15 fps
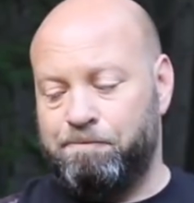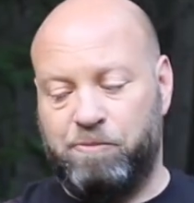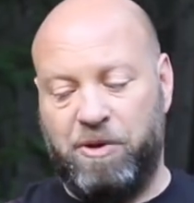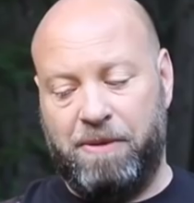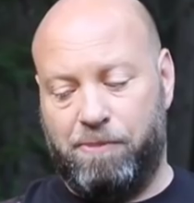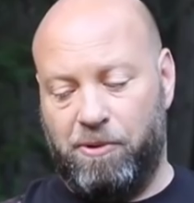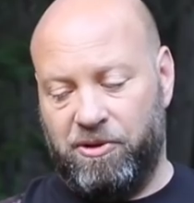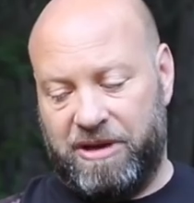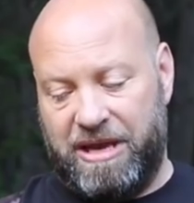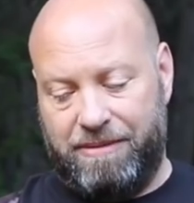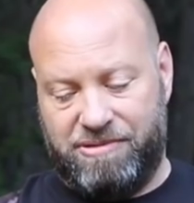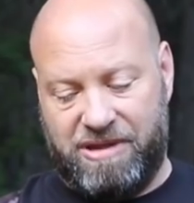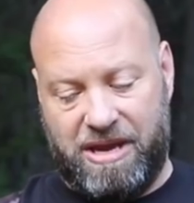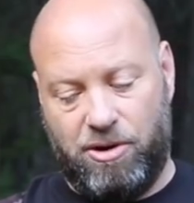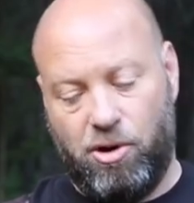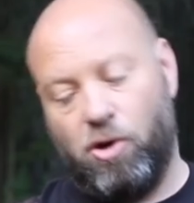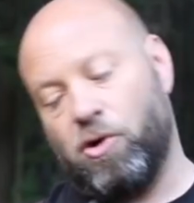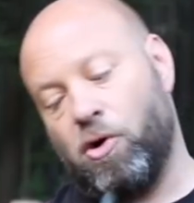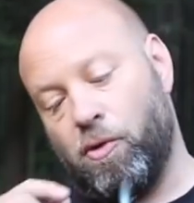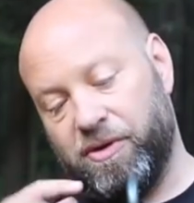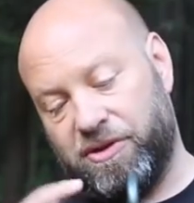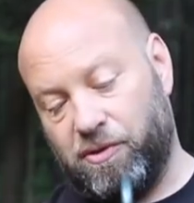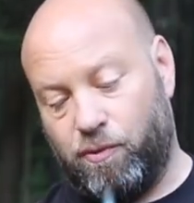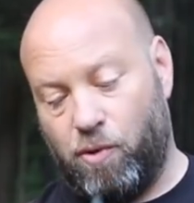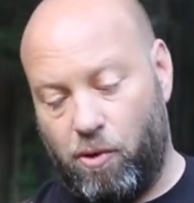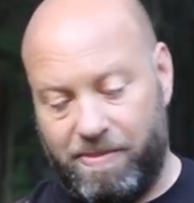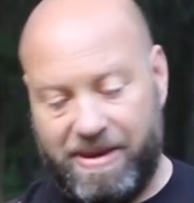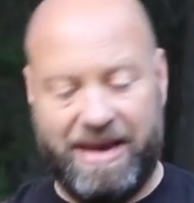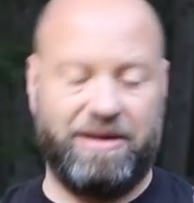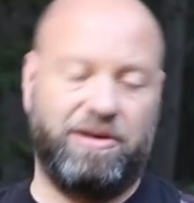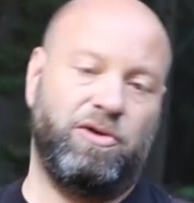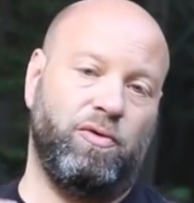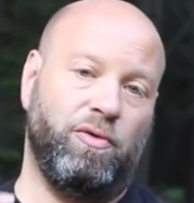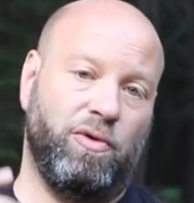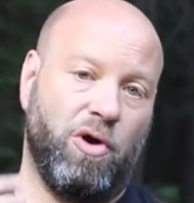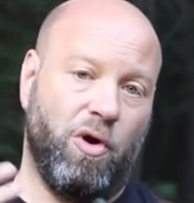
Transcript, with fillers: people keep saying, oh, go with the Ropeman 2,